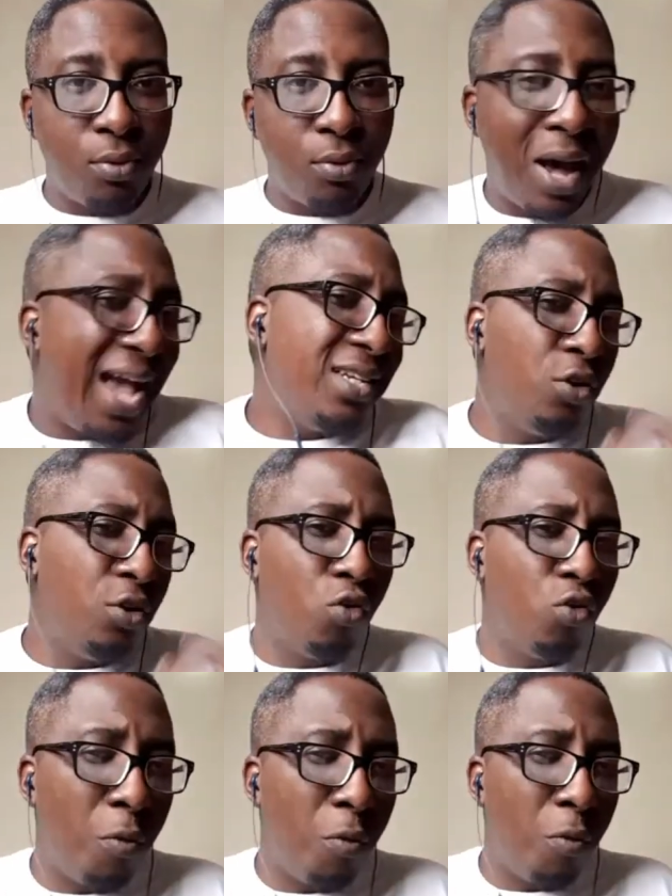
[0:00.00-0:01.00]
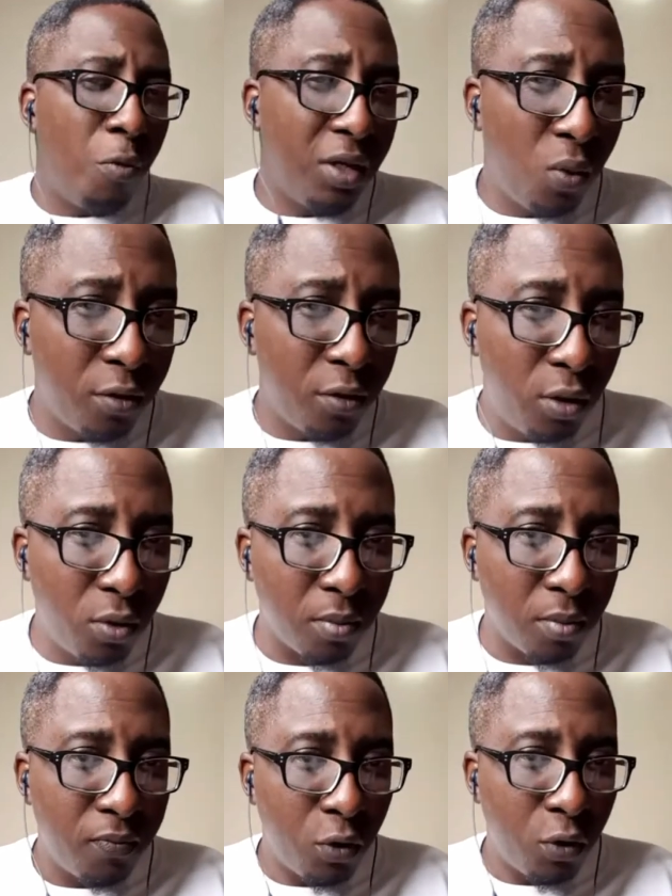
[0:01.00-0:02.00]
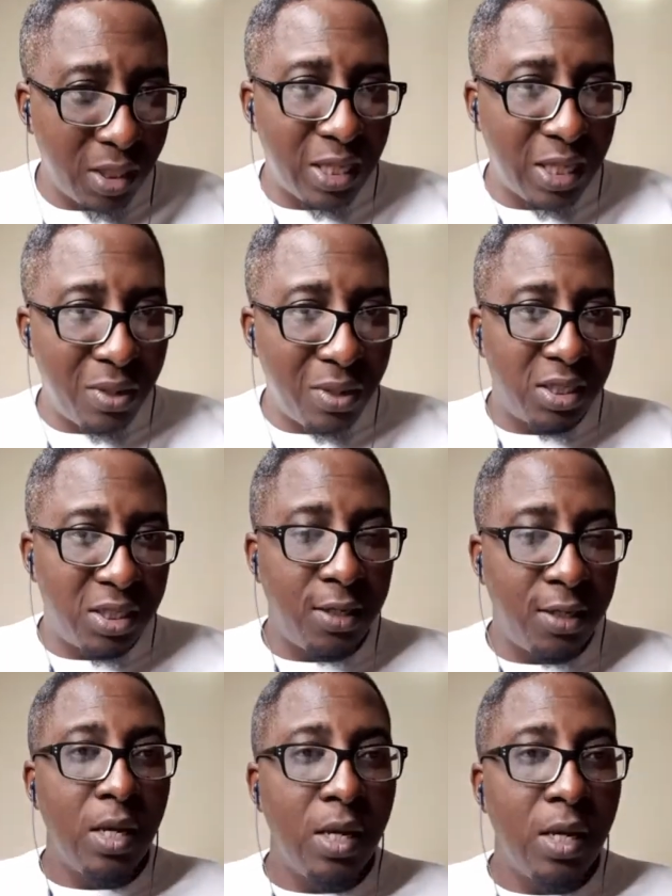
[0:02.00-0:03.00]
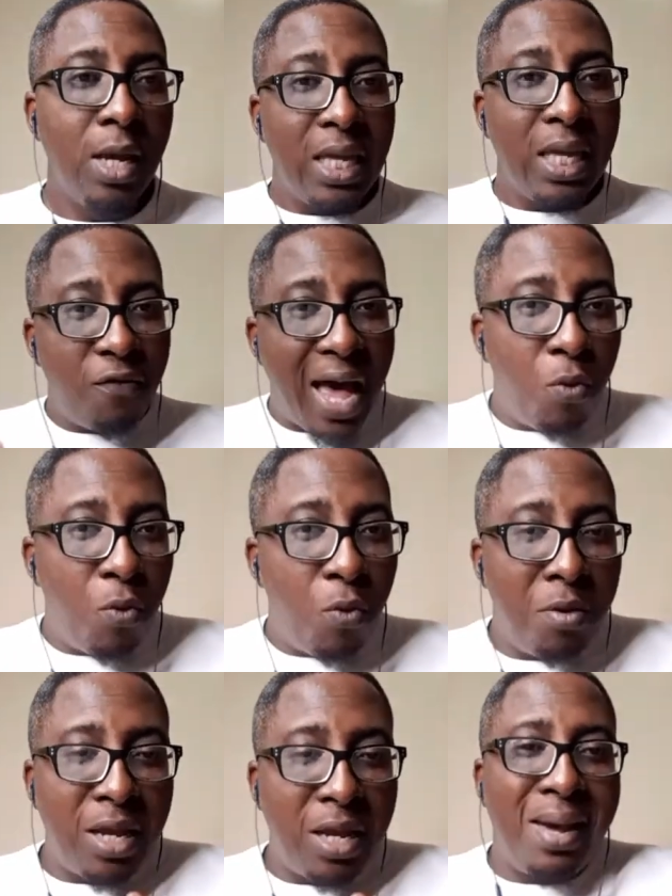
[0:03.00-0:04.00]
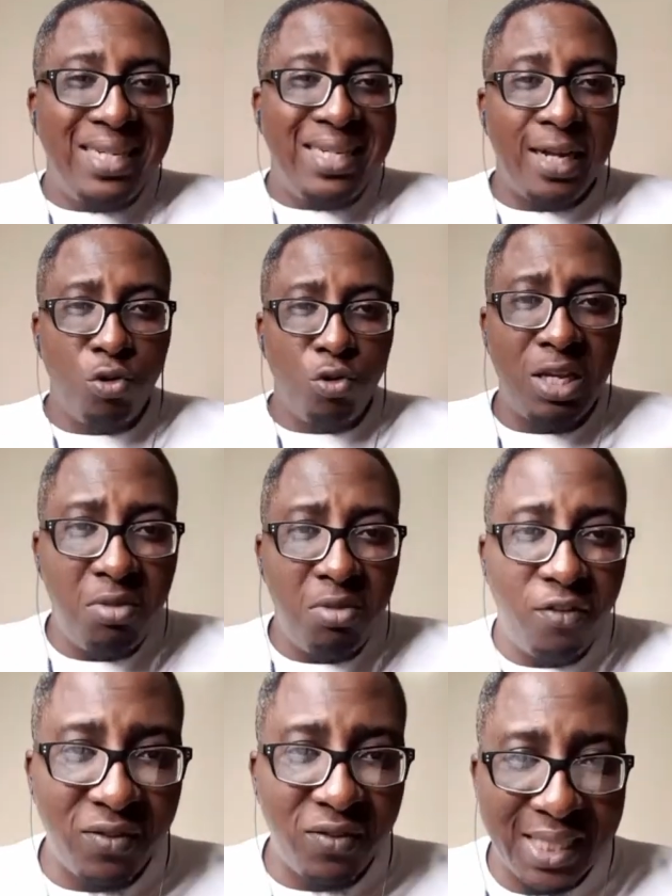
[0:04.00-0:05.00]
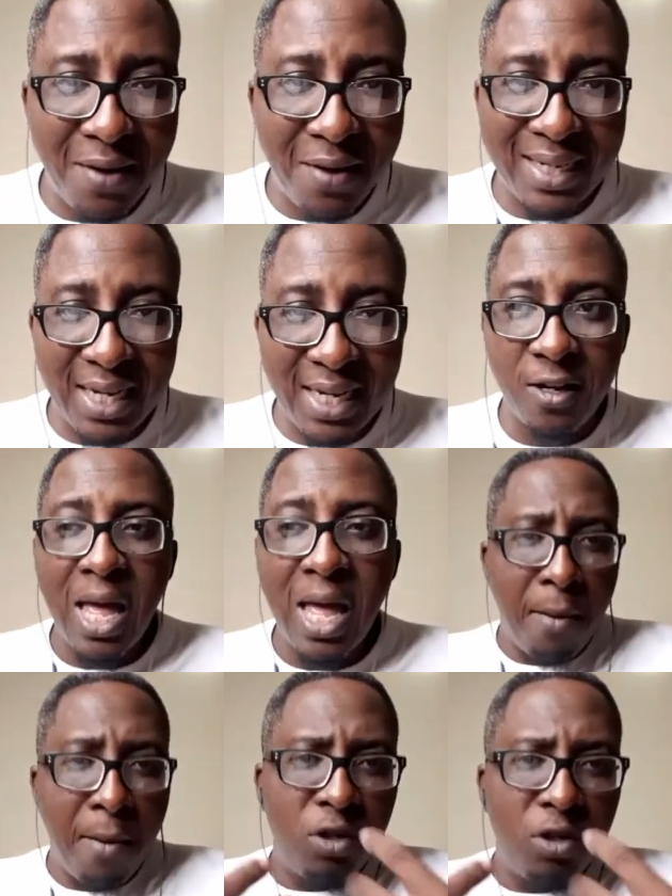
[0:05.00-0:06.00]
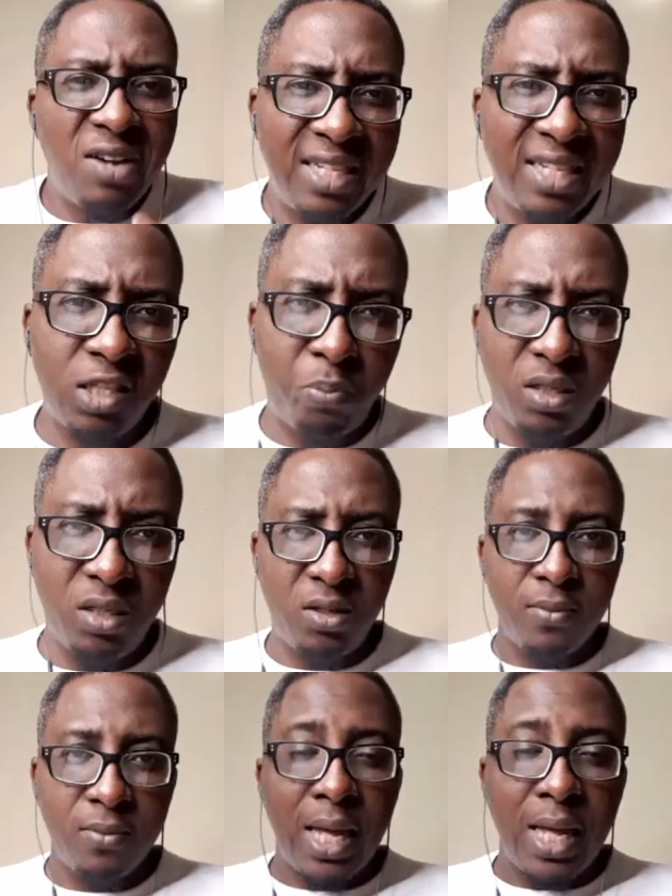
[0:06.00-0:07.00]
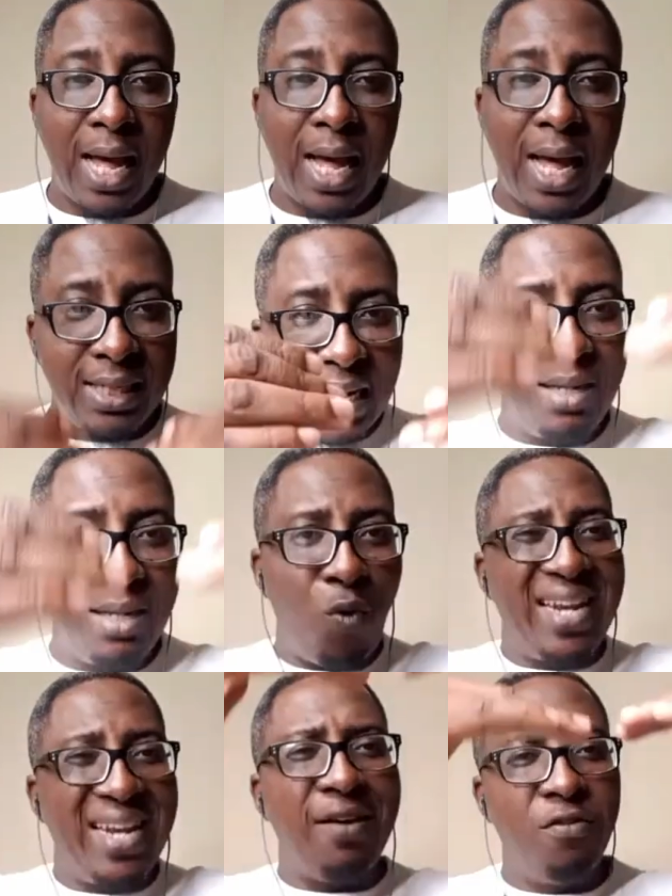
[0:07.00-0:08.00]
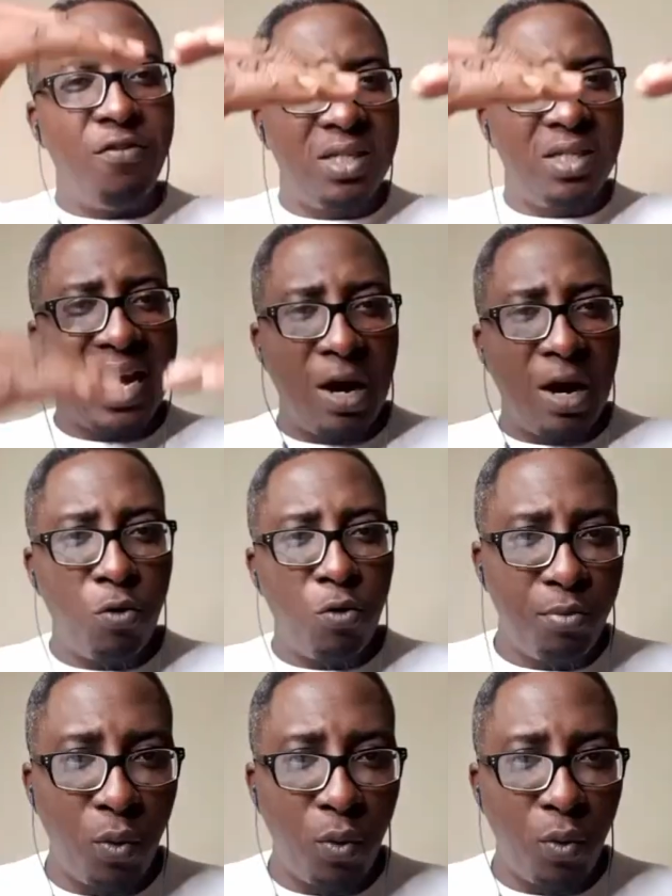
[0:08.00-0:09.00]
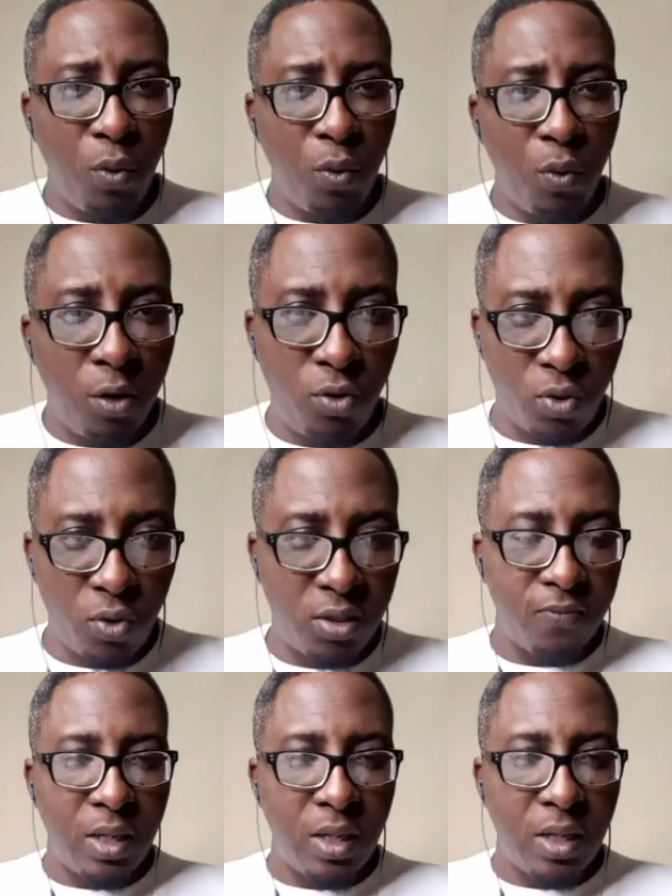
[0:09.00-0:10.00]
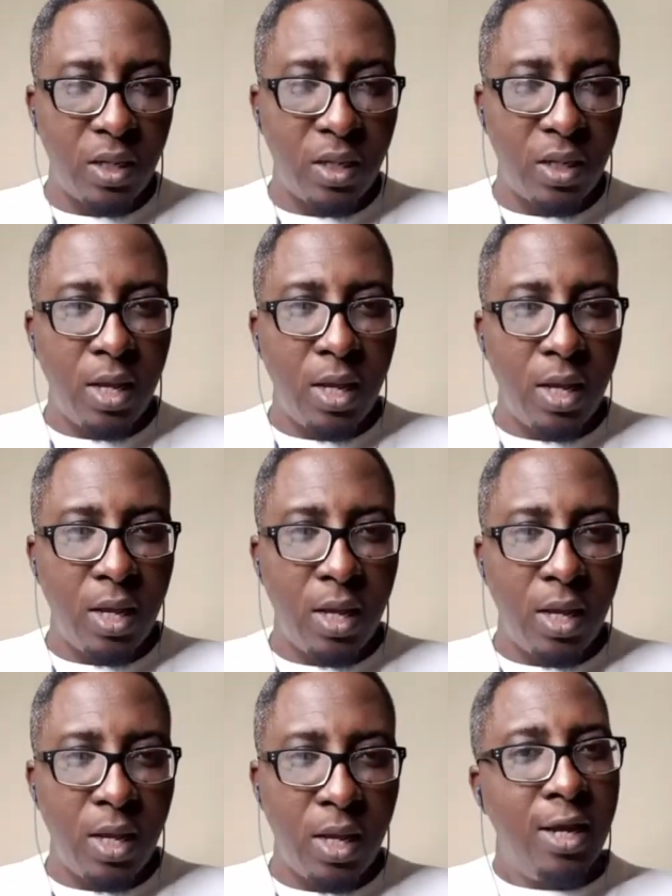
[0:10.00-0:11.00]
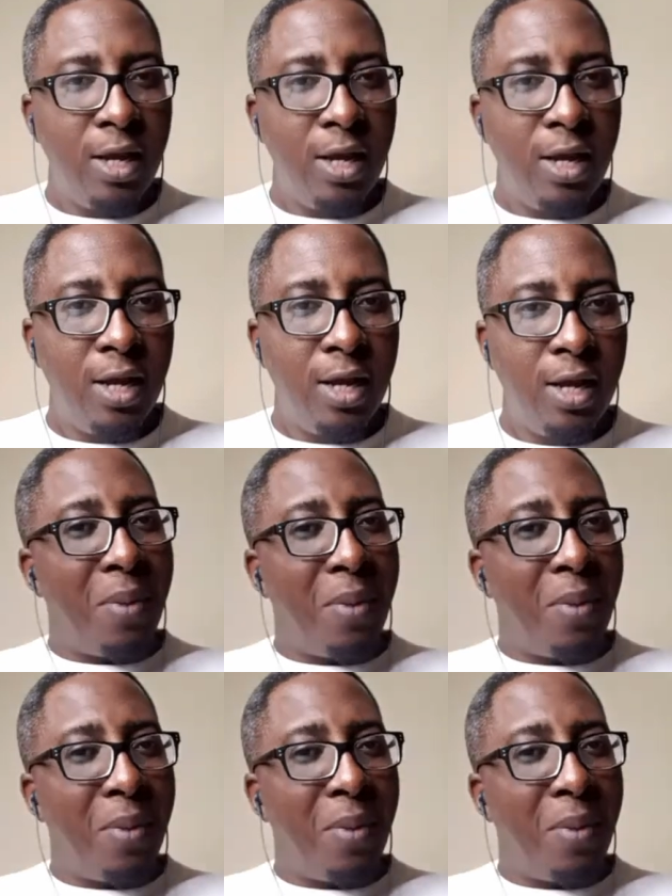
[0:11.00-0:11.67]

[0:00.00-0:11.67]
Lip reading: I didn't grow up in a wealthy home. Do you understand what I'm saying? If I wanted my dad to give me 50 naira then, I must write a speech and tell him why that 50 naira will be well used. So by the time I